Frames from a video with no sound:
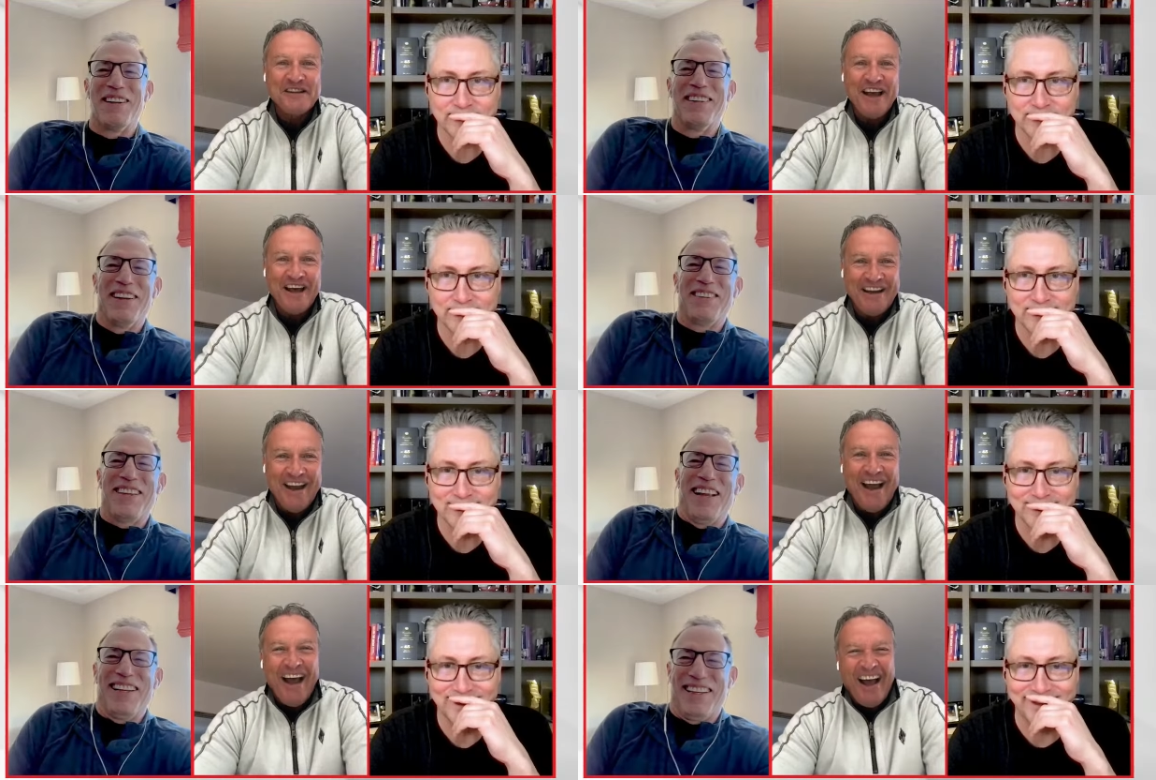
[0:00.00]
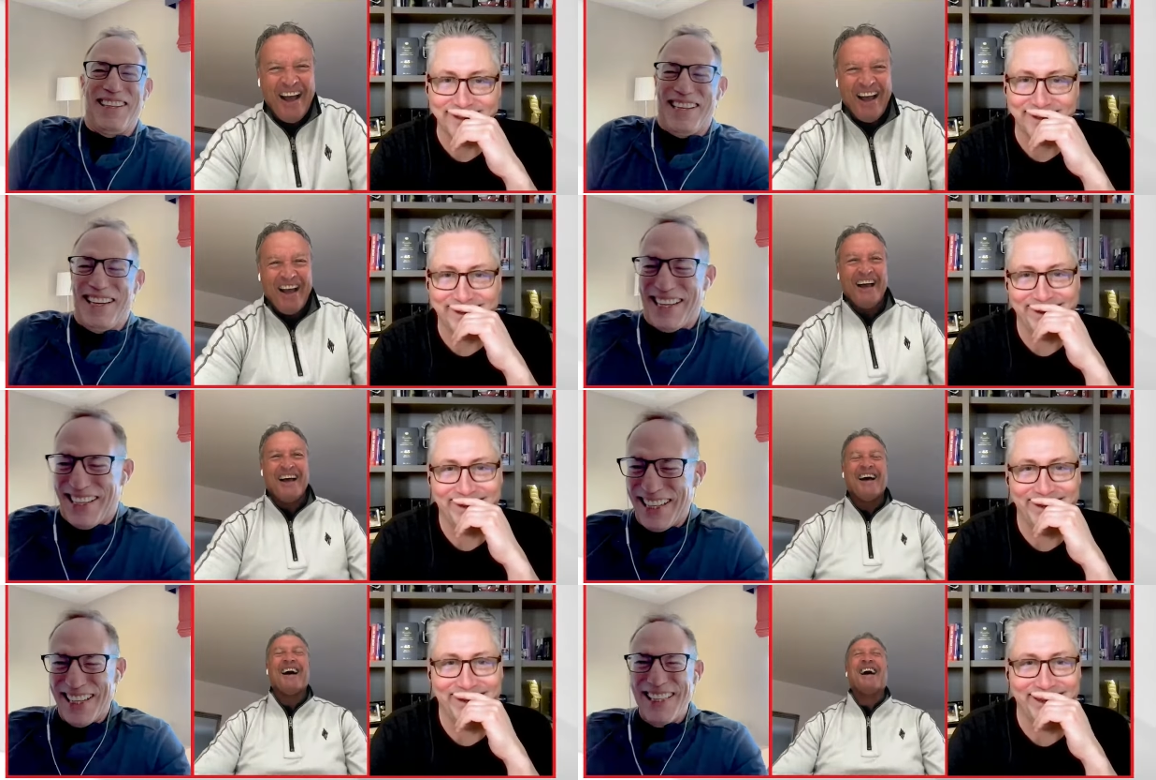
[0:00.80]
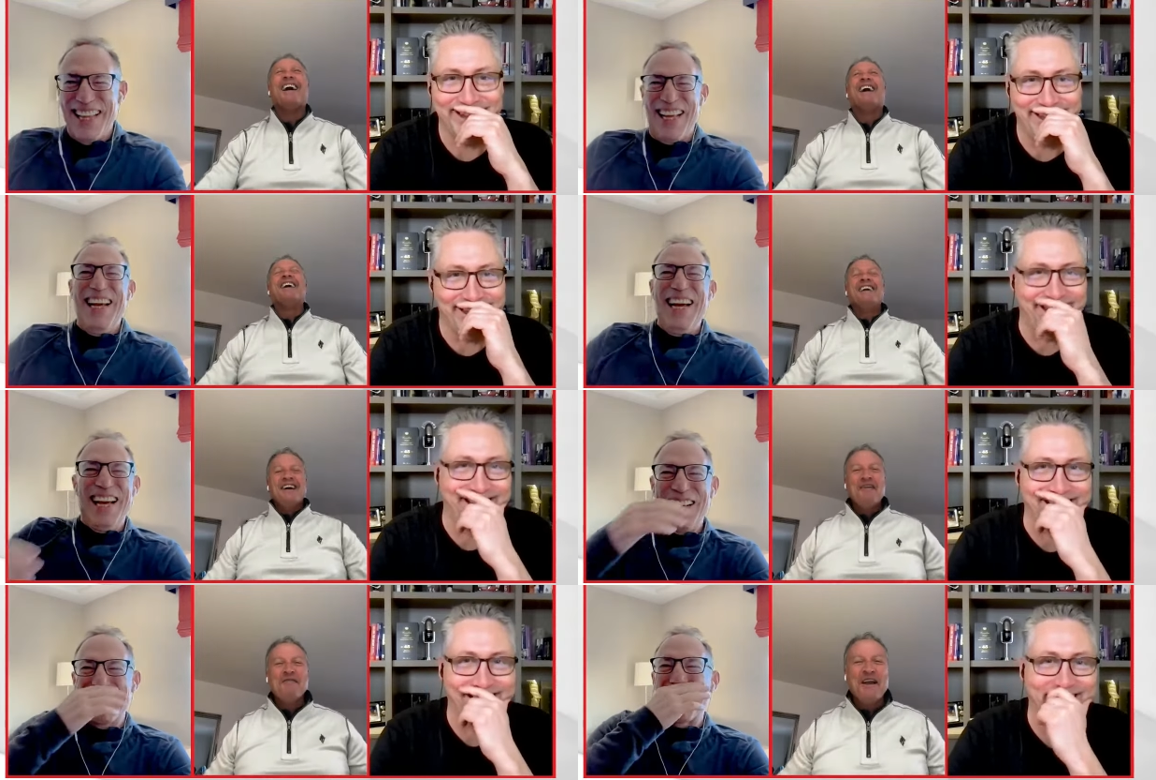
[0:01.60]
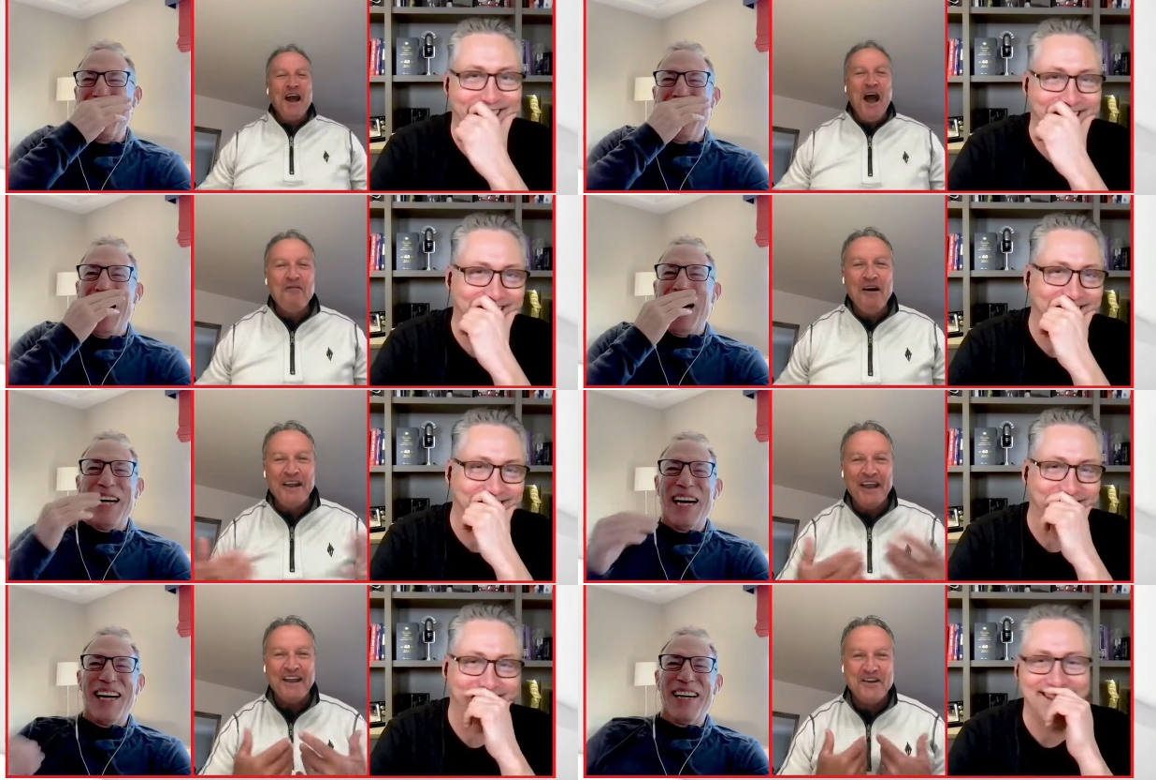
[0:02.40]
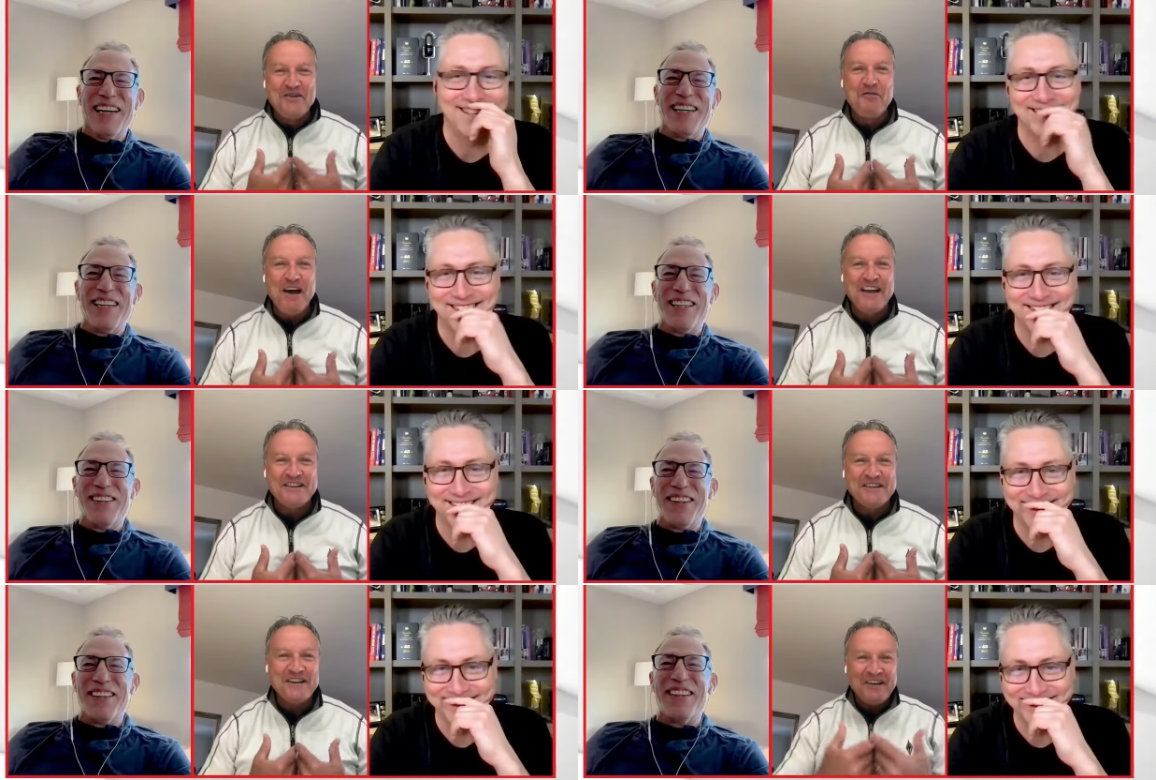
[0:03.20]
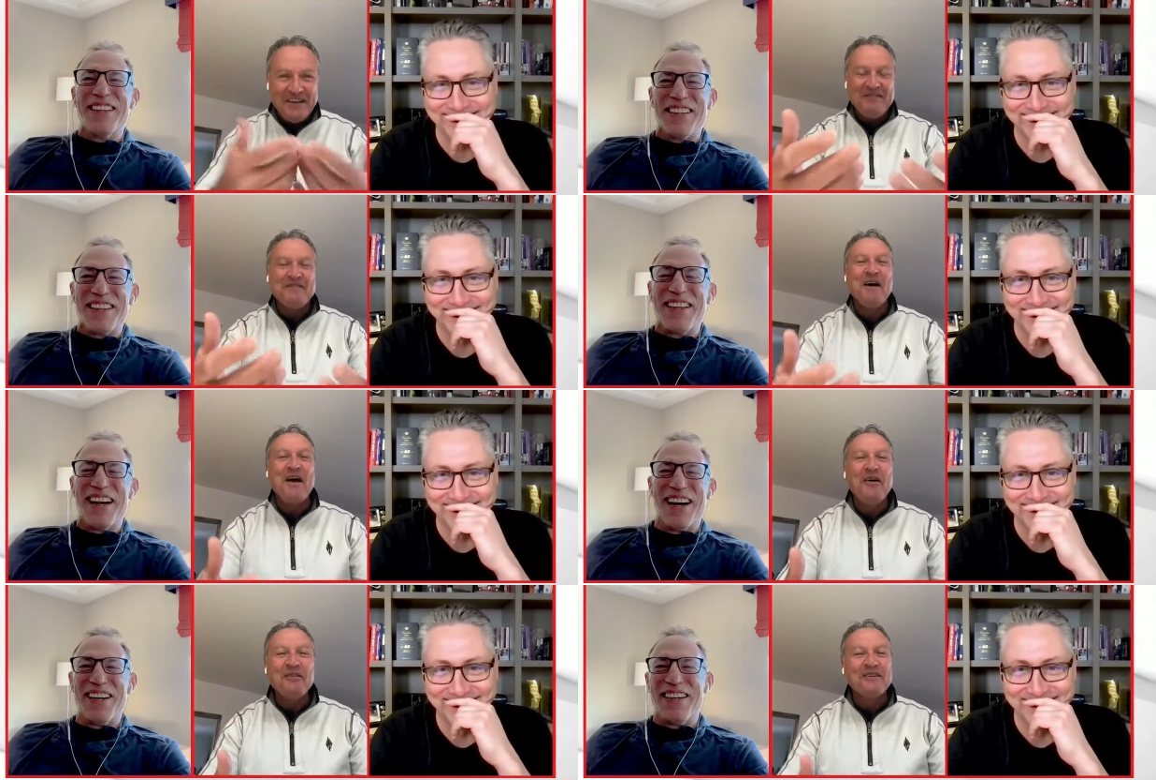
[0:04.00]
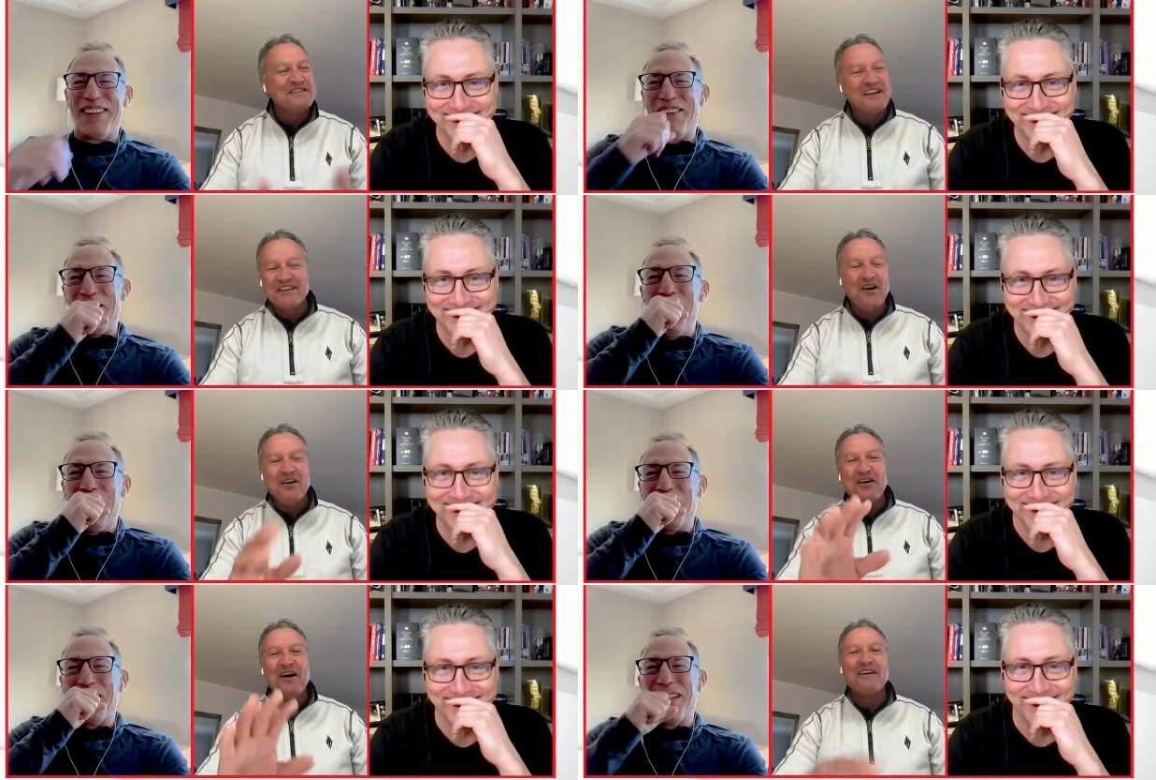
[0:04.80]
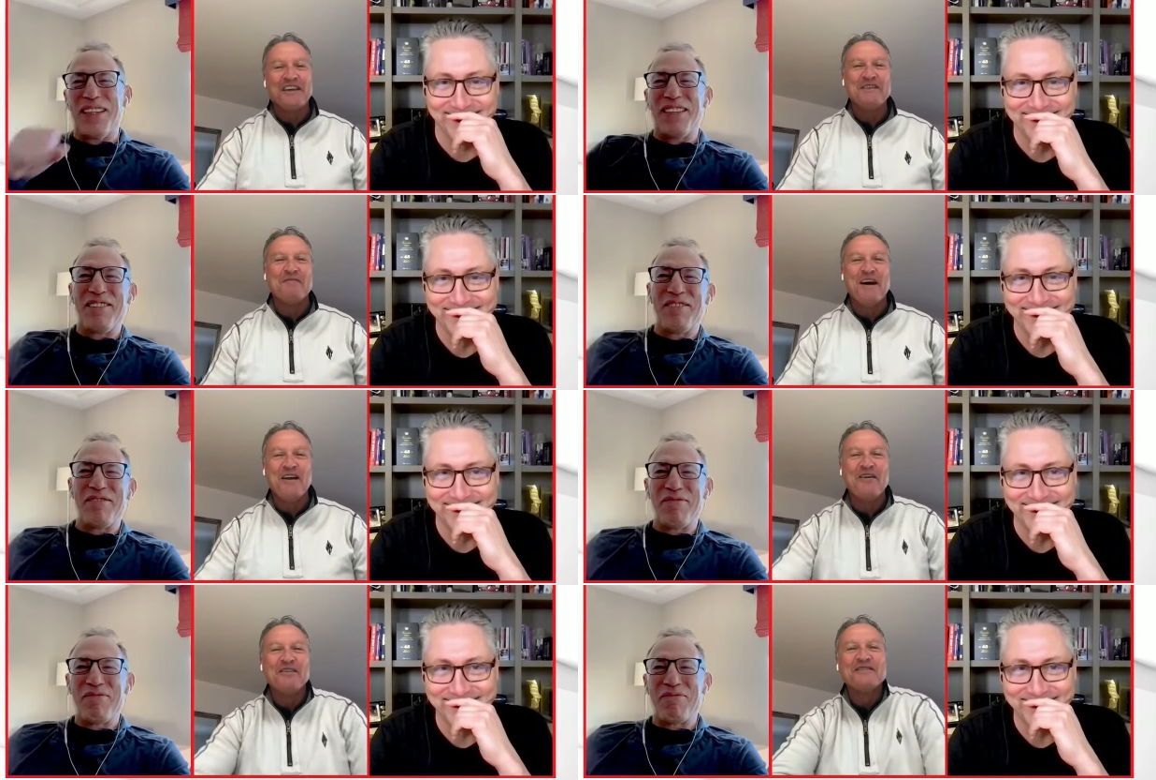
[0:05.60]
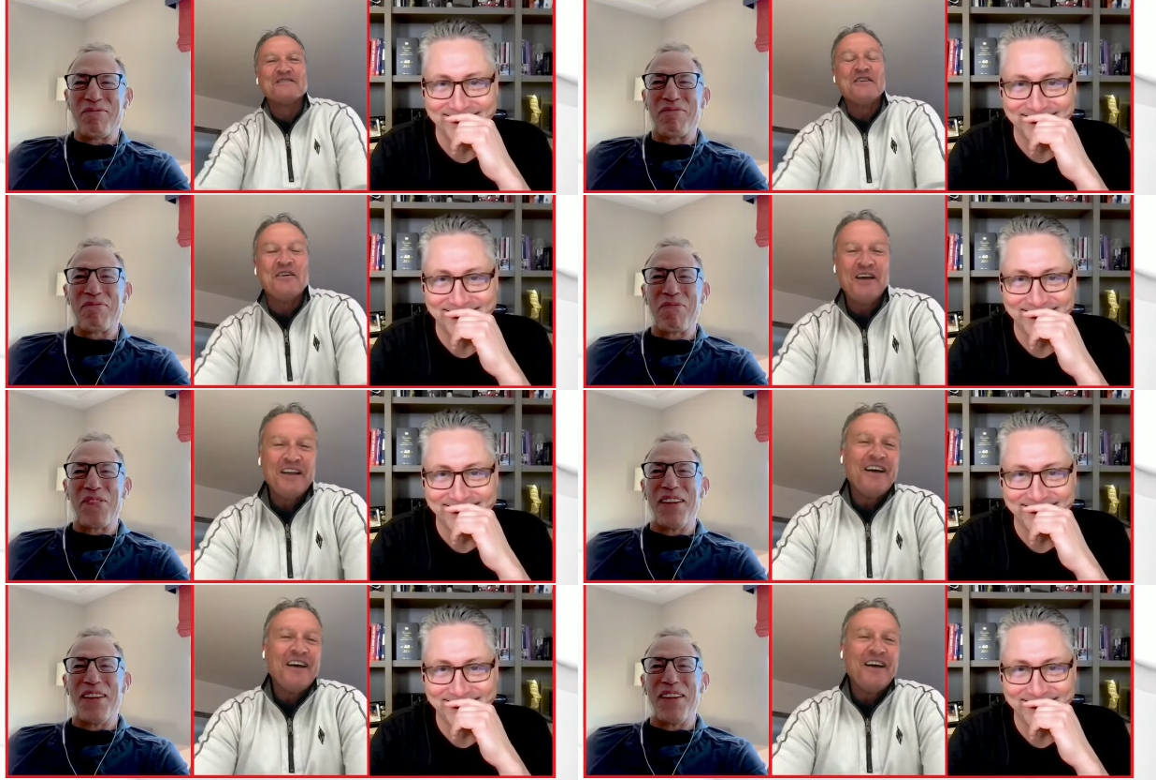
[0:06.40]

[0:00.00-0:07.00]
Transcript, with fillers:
Speaker 1: Dad. I'm like, I want to get new wedges. I'll give you my old. He's like, no, no, yeah. I'll keep my own. So